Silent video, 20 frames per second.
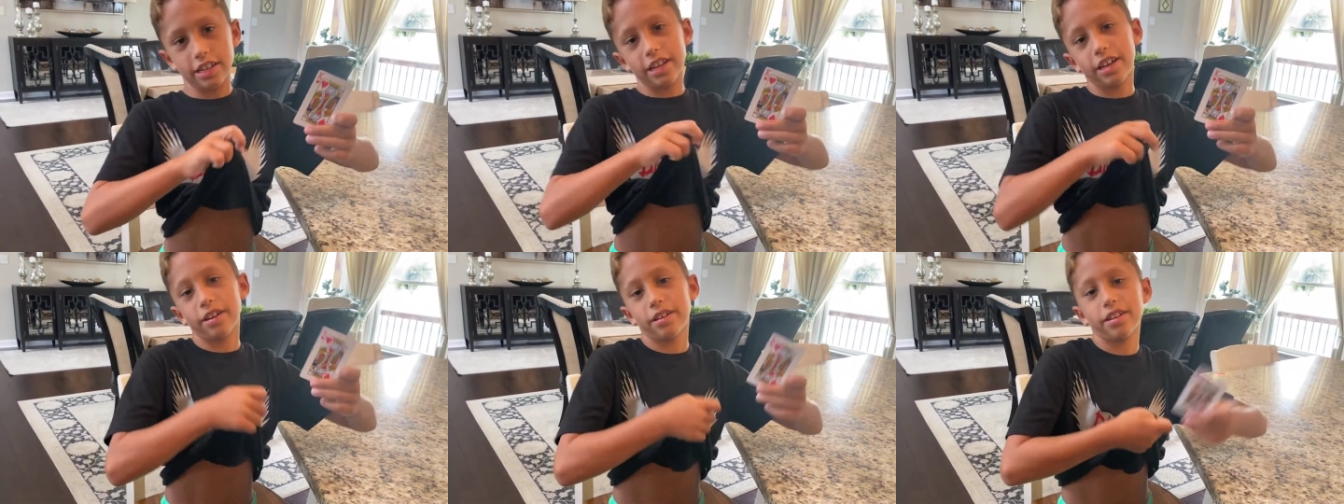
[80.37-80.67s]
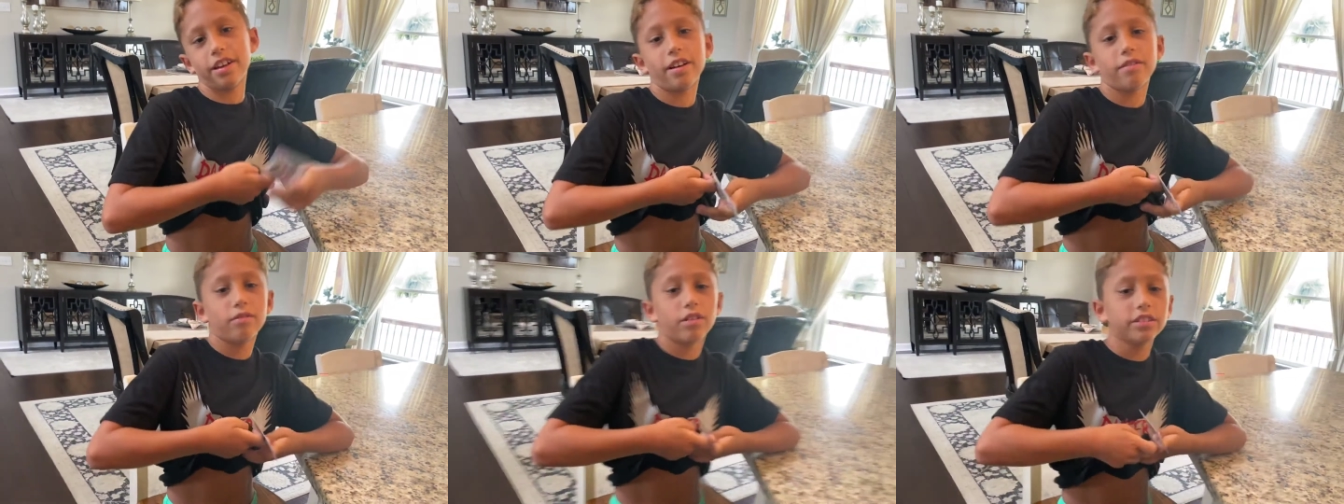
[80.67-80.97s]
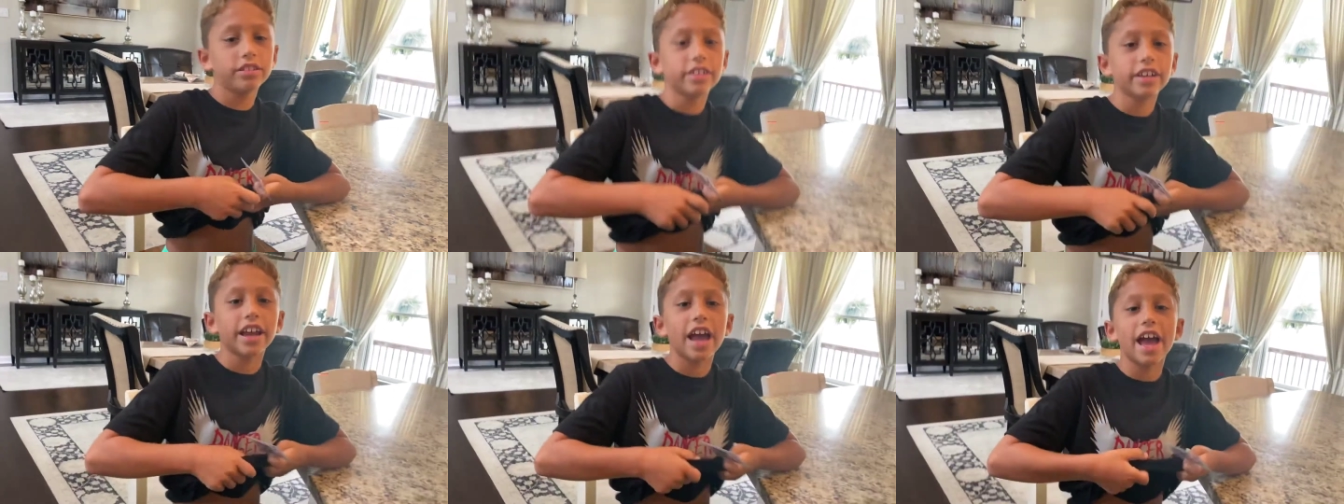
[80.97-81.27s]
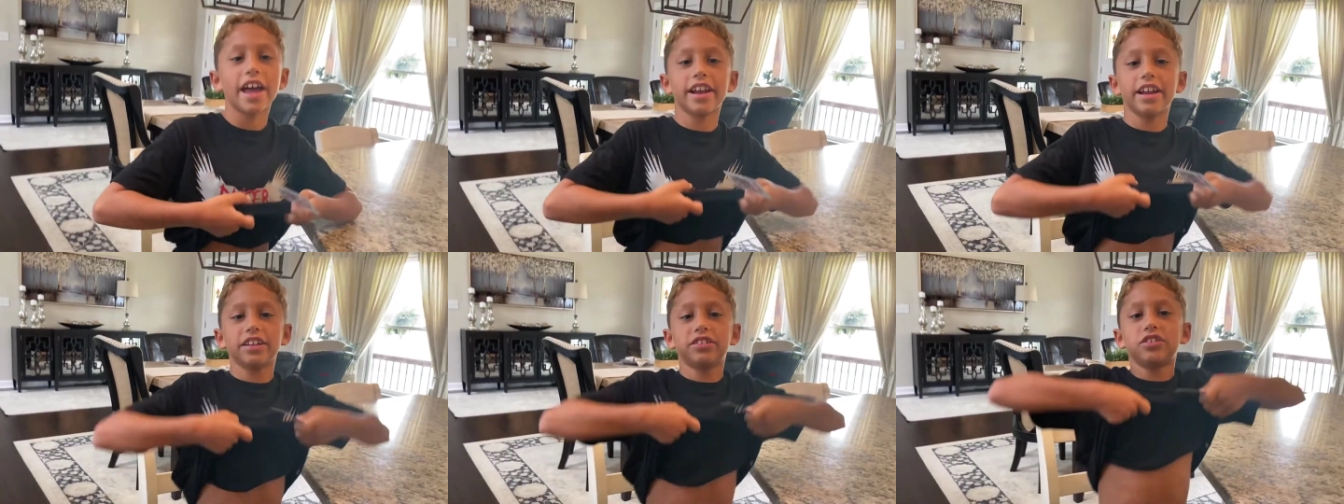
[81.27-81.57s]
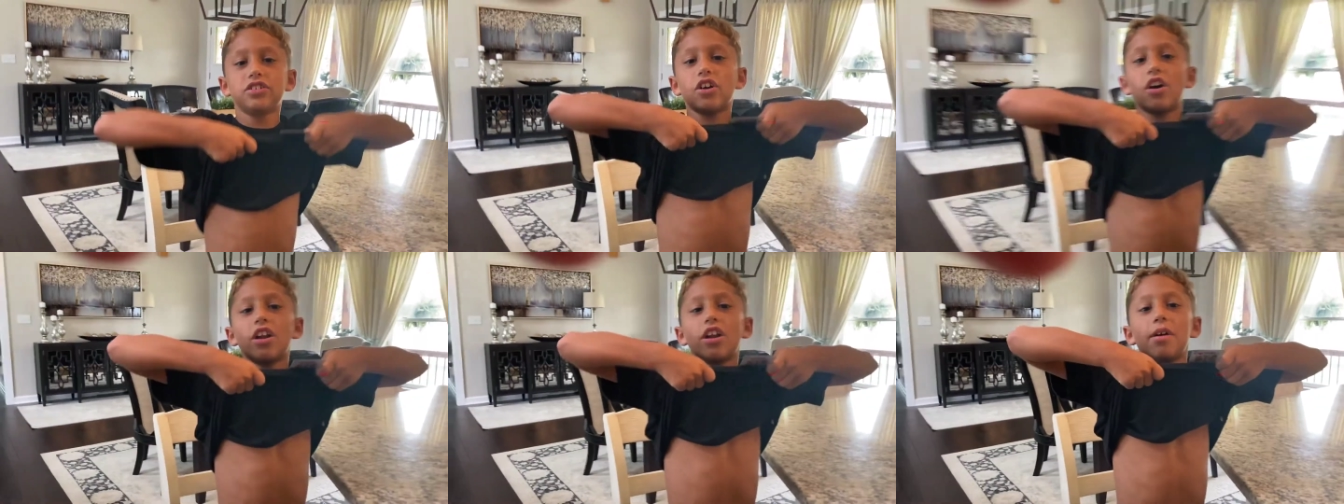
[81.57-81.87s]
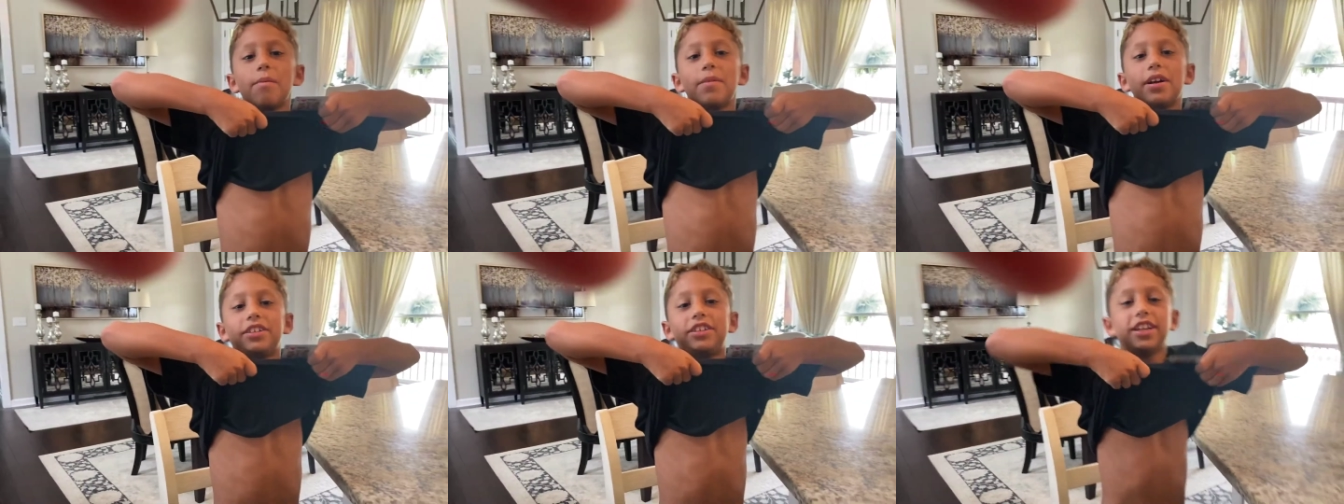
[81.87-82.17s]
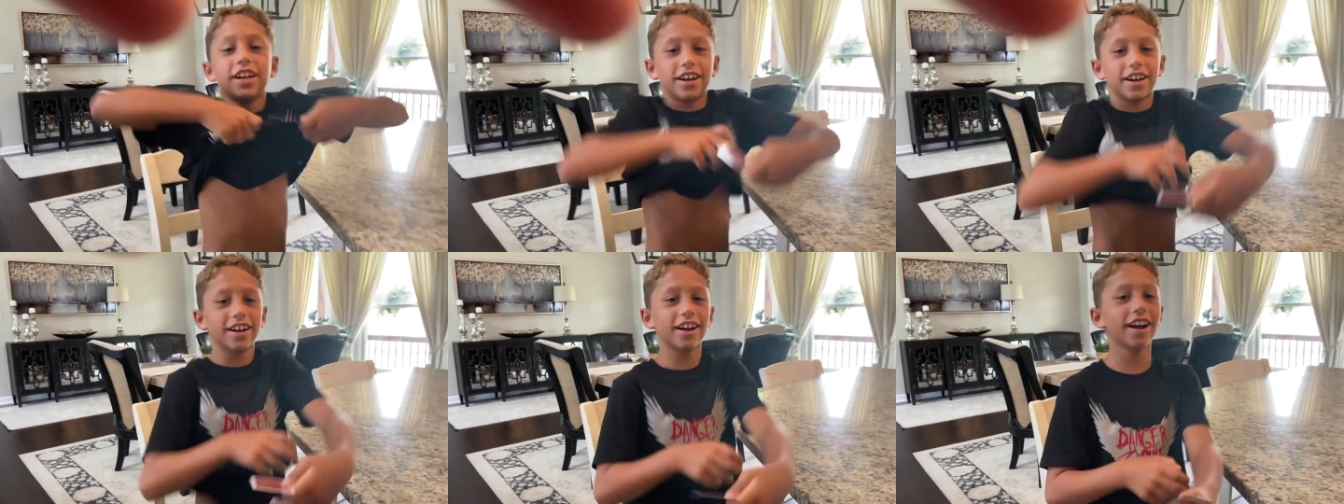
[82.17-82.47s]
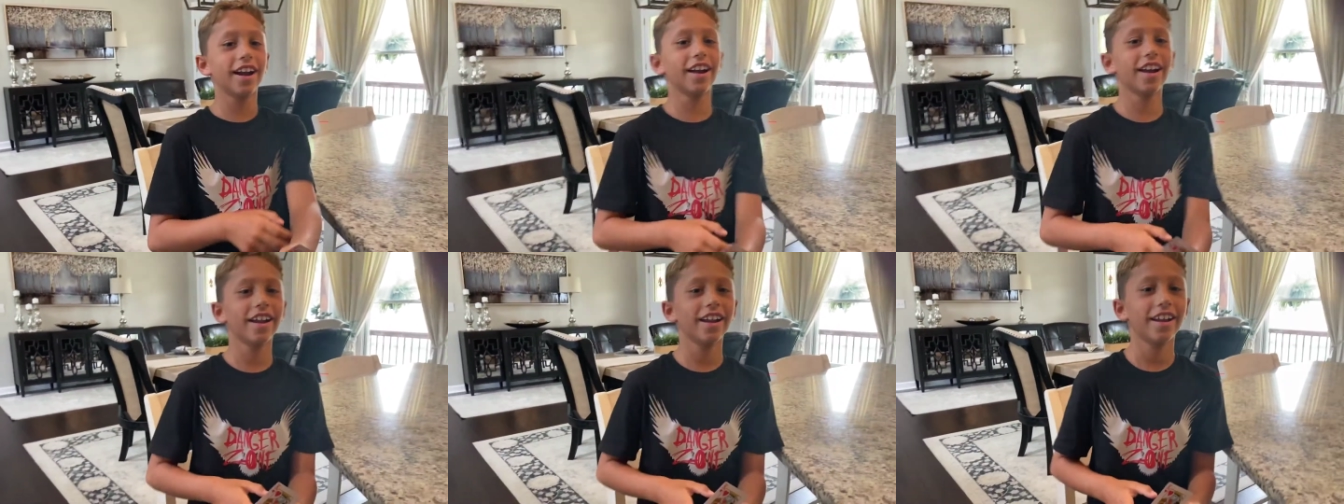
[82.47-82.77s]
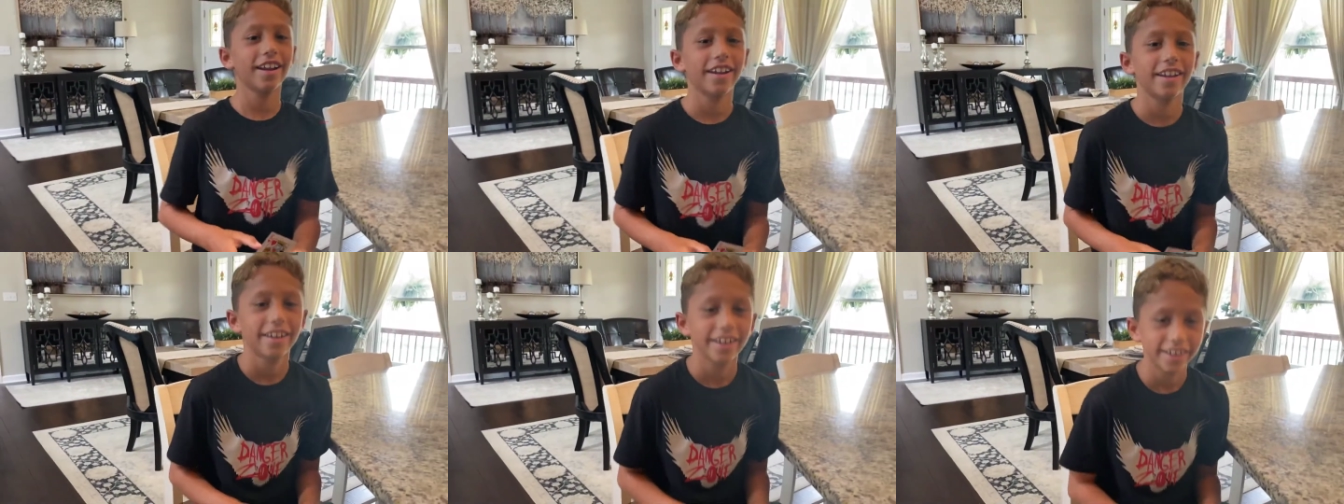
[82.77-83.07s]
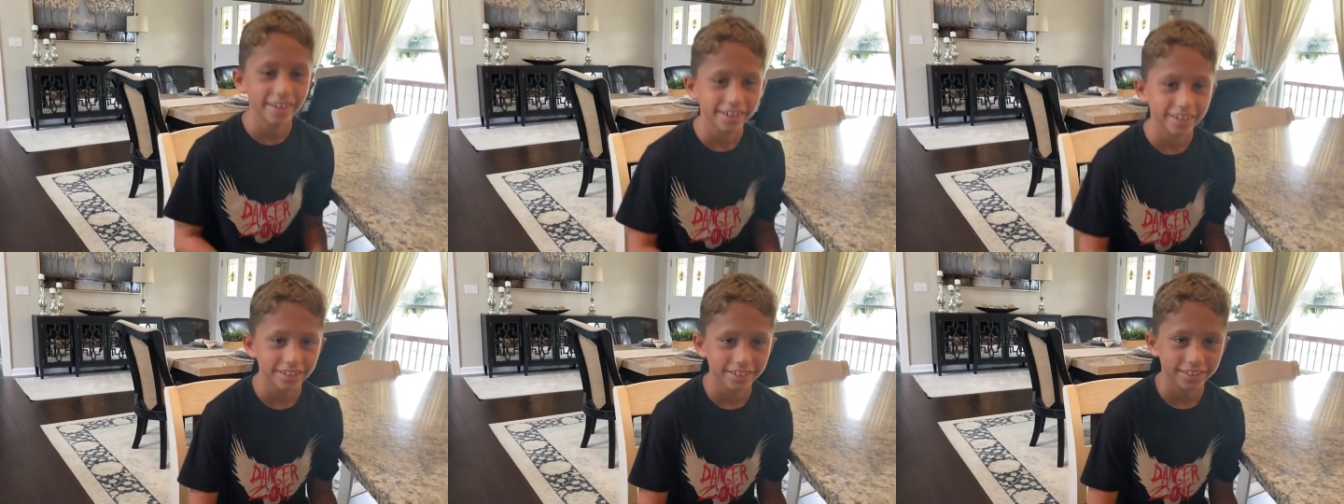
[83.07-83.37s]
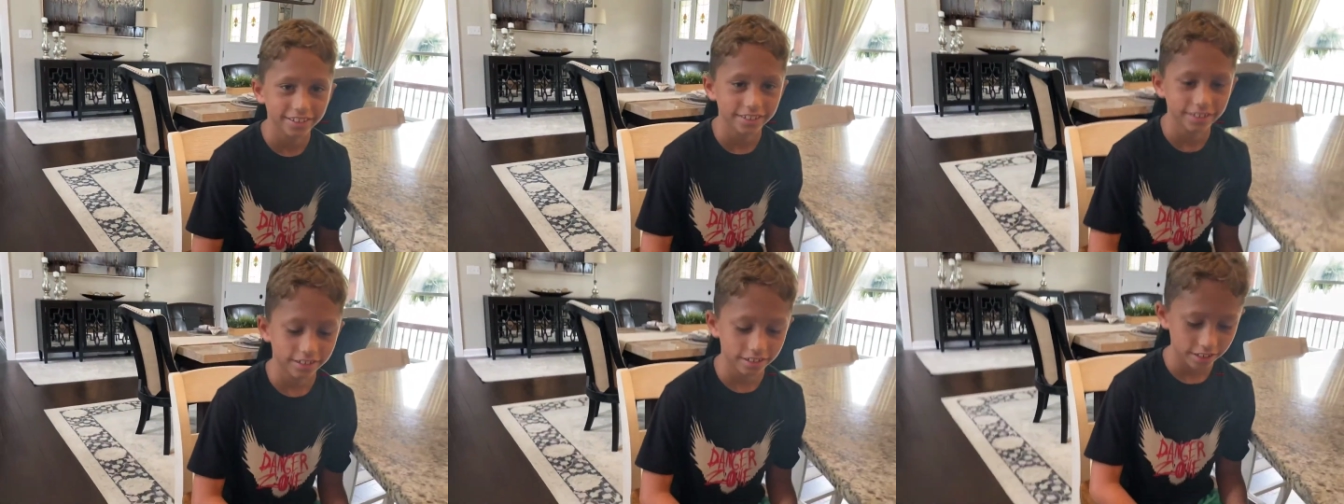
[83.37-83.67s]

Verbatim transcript: And once again, it's queen. not up my shirt. Okay.